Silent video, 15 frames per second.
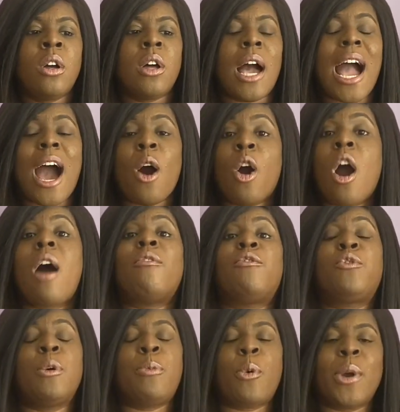how
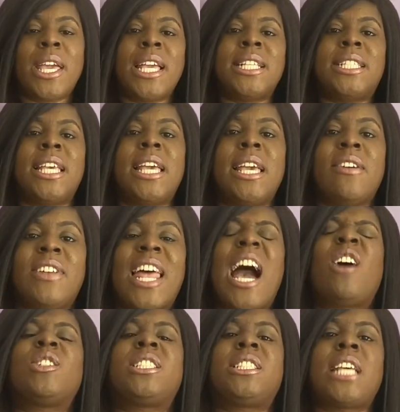comfortable it is here and how
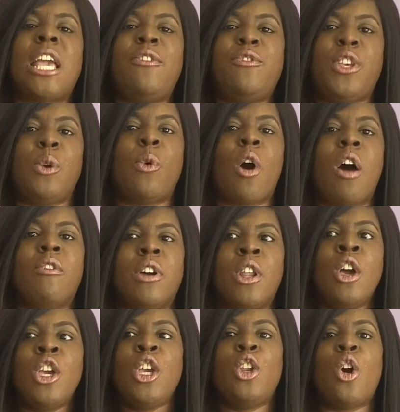safe you are, and
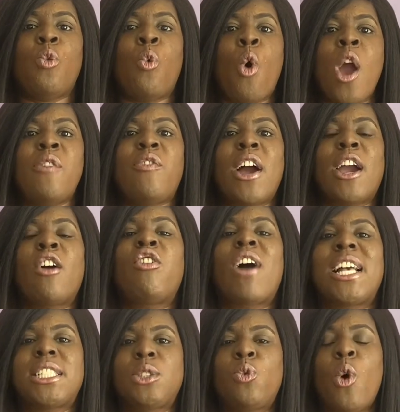you know, what if I
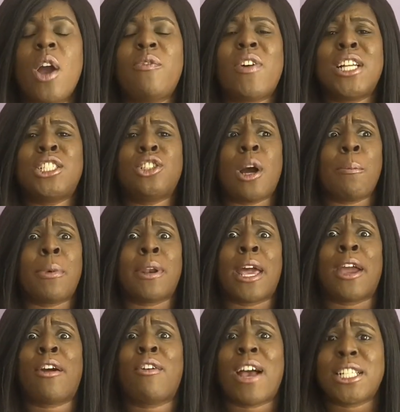crash, what if I jump and I
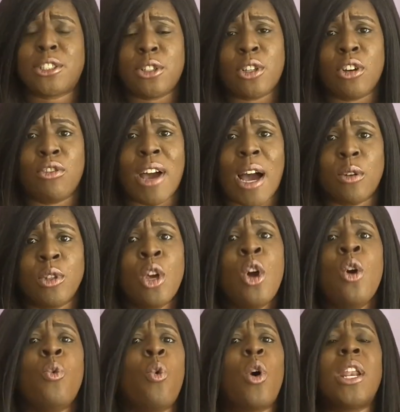crash to the ground,
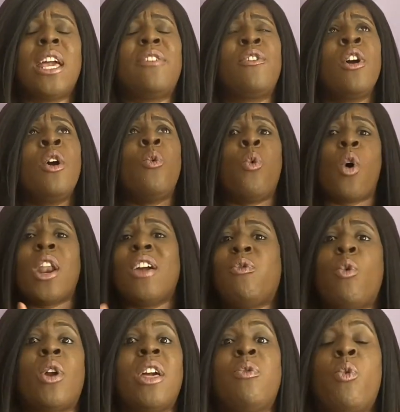what if, all
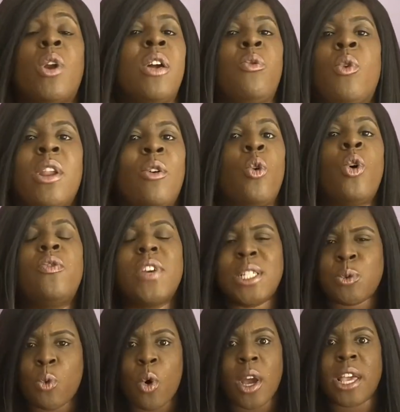these
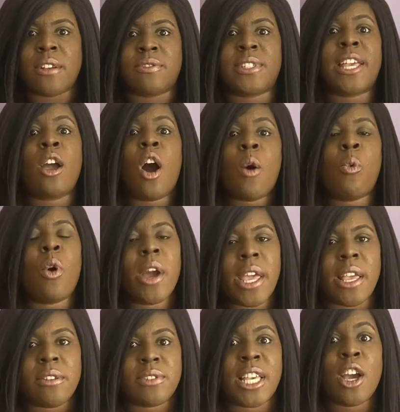what ifs, they
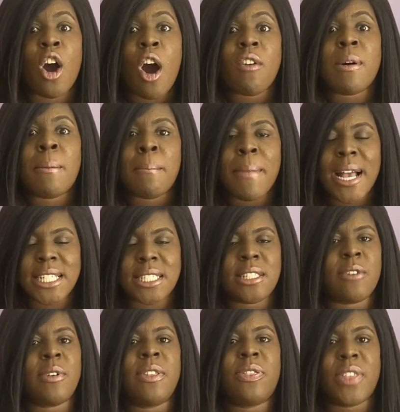are
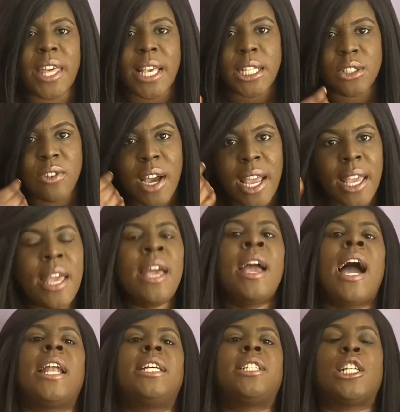imaginary things, right?
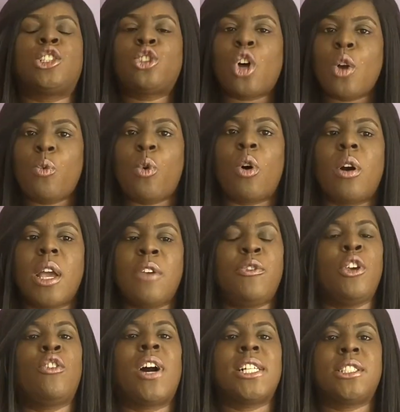And it's like, so what if you
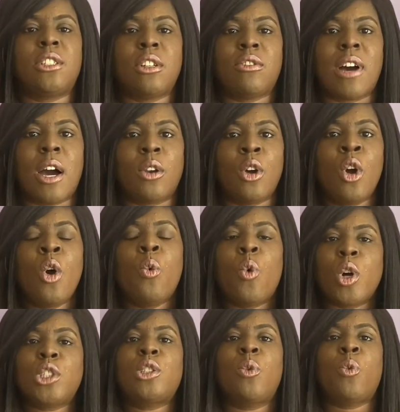crash to the ground?
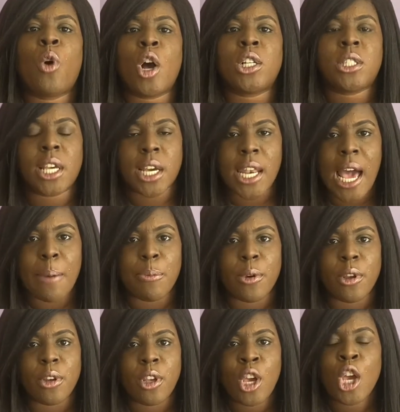What's the worst that could
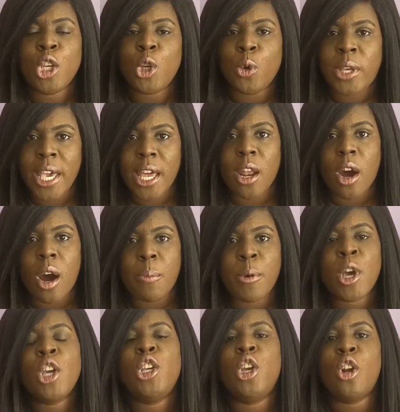happen? You get up,
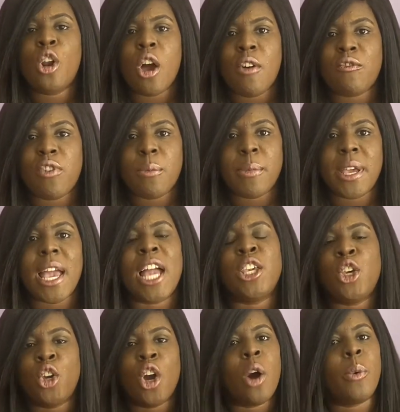you learn from it, and you
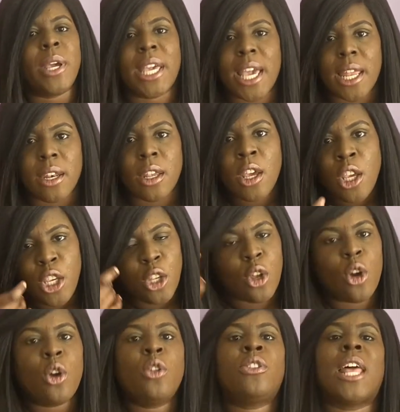go again. You
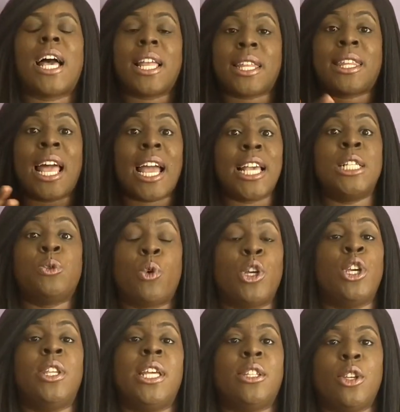know, that is what you
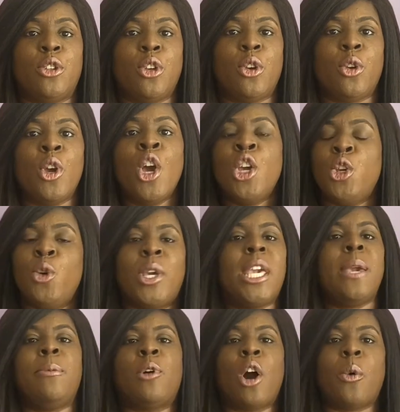need to do. You
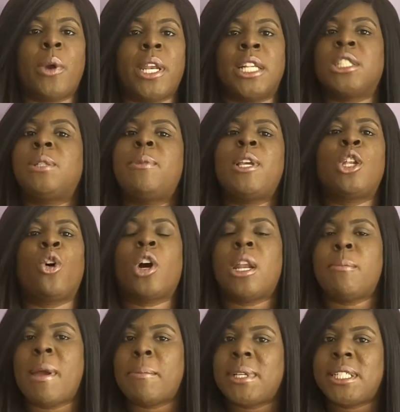keep going. It doesn't mean you're not going to
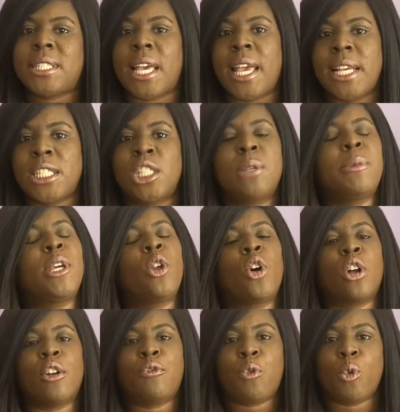make mistakes. It doesn't mean you're not
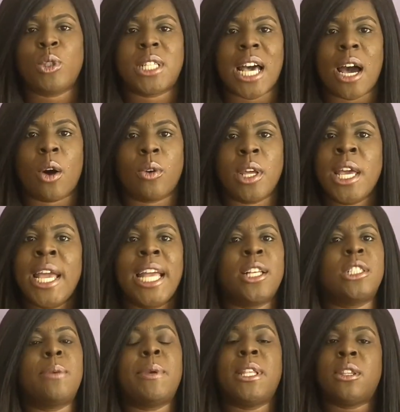going to fall down. It
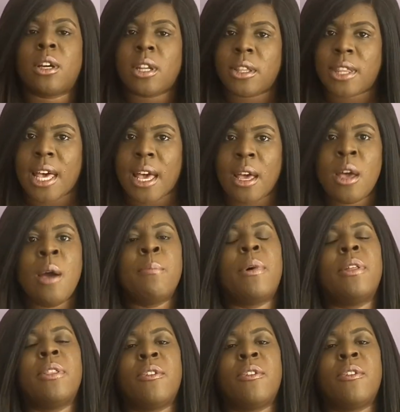doesn't mean none of that. But the